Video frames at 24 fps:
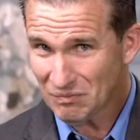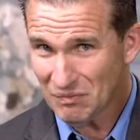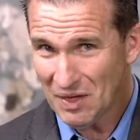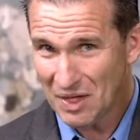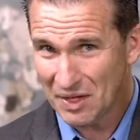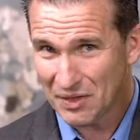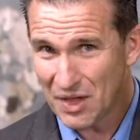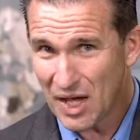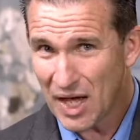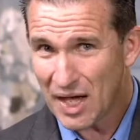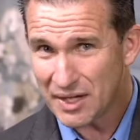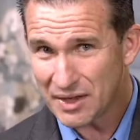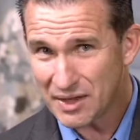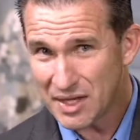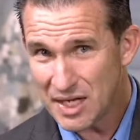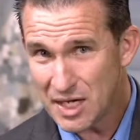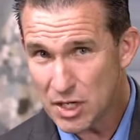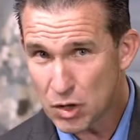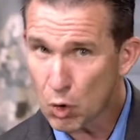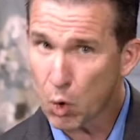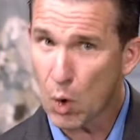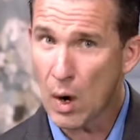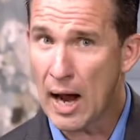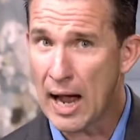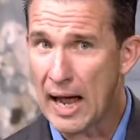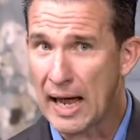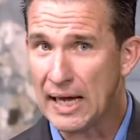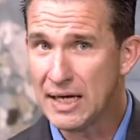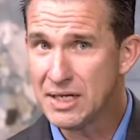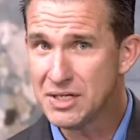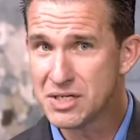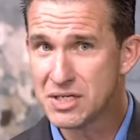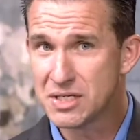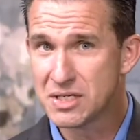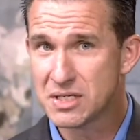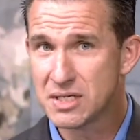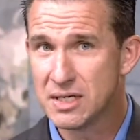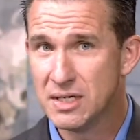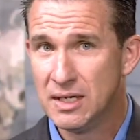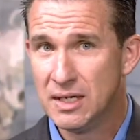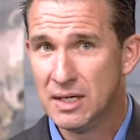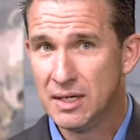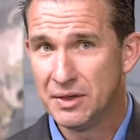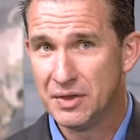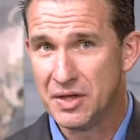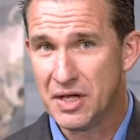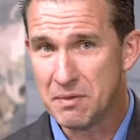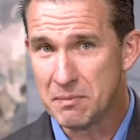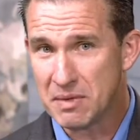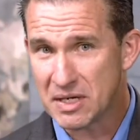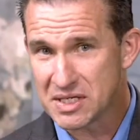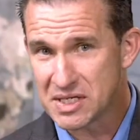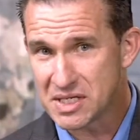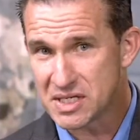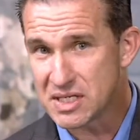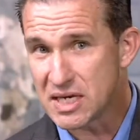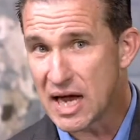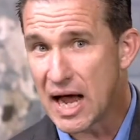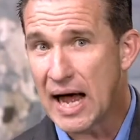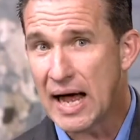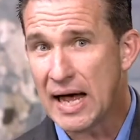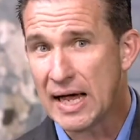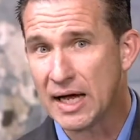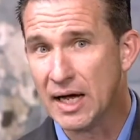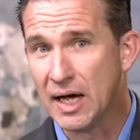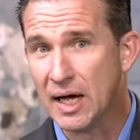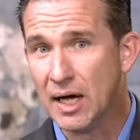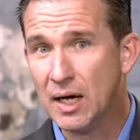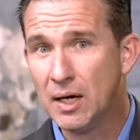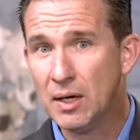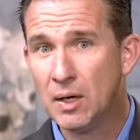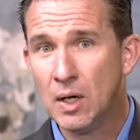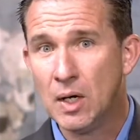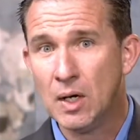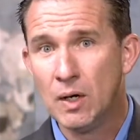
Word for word: that the Christ, the Messiah,